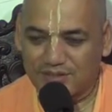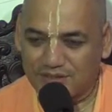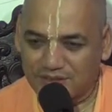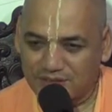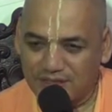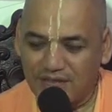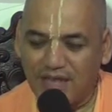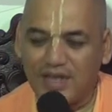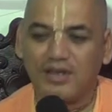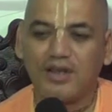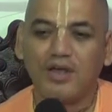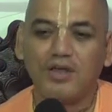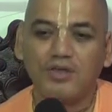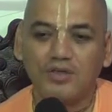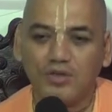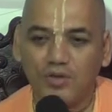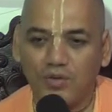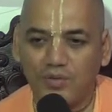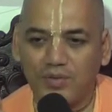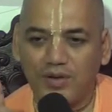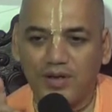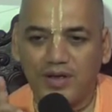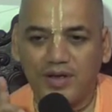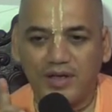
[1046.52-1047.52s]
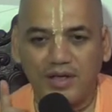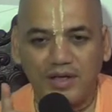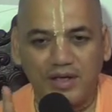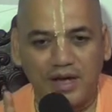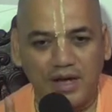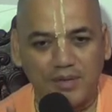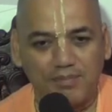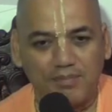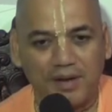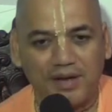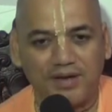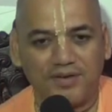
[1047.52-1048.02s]
then you will
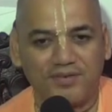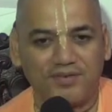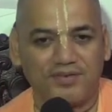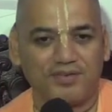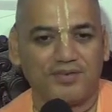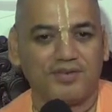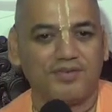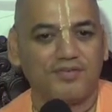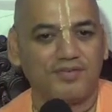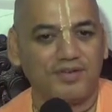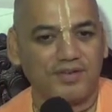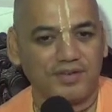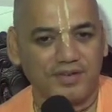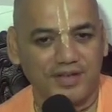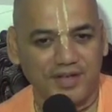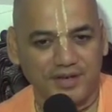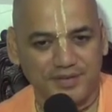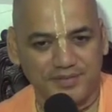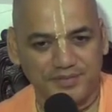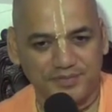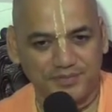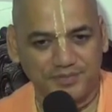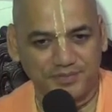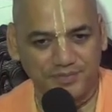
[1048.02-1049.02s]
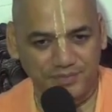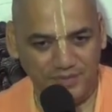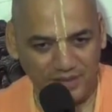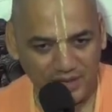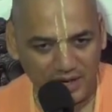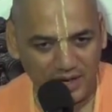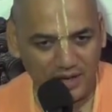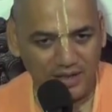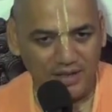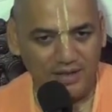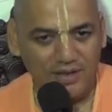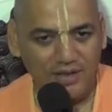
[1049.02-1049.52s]
get punished for that.
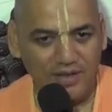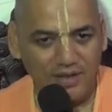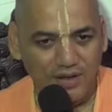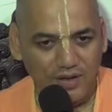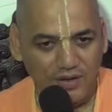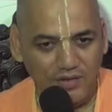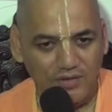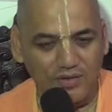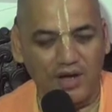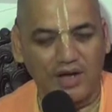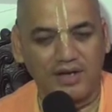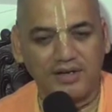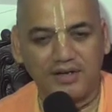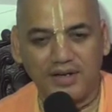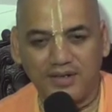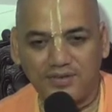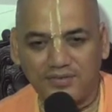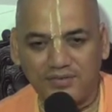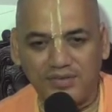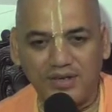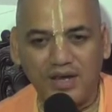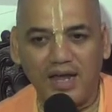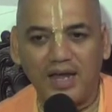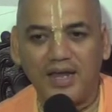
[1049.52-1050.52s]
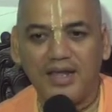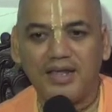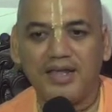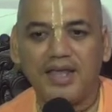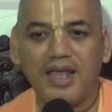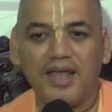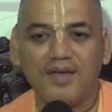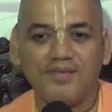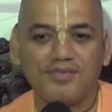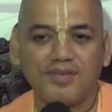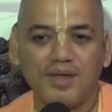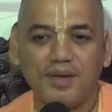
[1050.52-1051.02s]
Okay? You unnecessarily
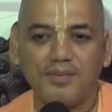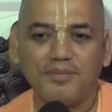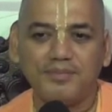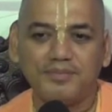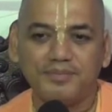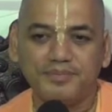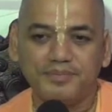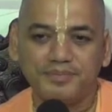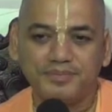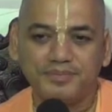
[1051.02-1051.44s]
gave some